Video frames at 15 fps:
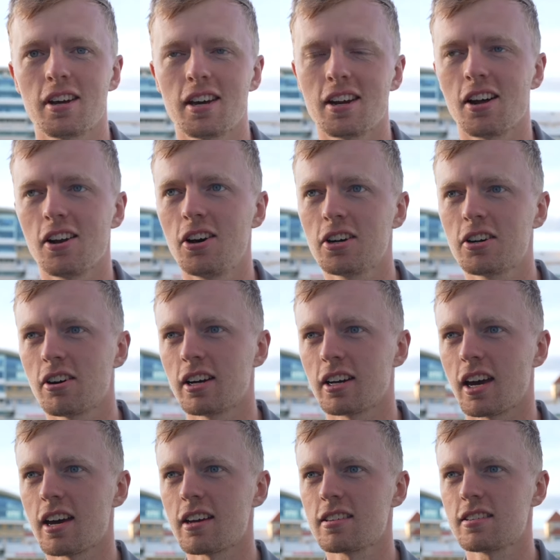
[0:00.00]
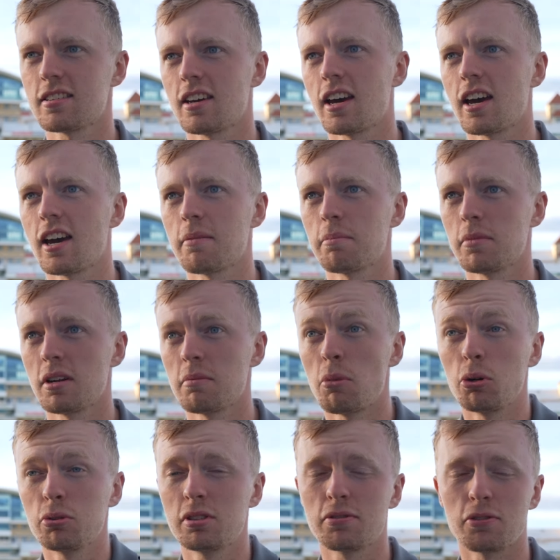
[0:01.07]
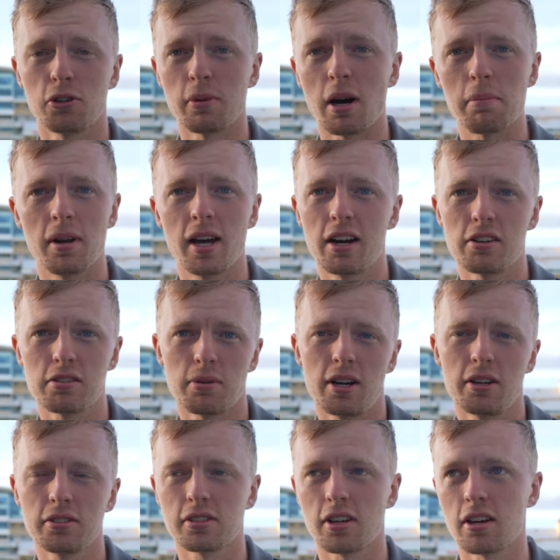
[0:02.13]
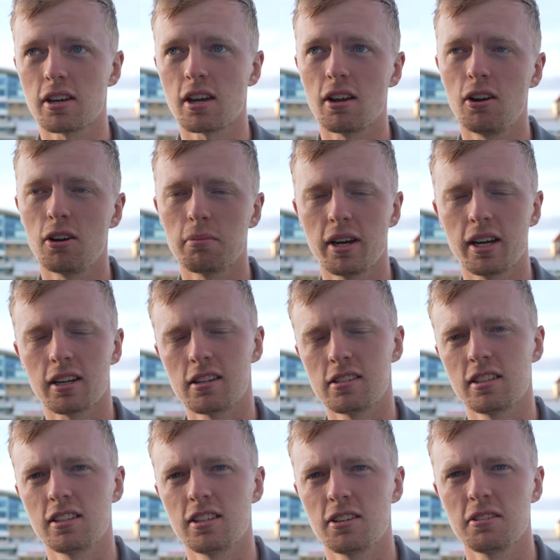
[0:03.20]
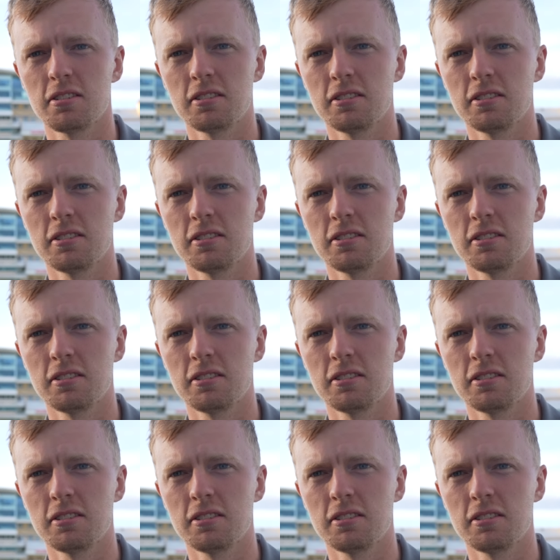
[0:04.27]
our locker, I guess. A multi-format player as well, so, yeah, long may it continue.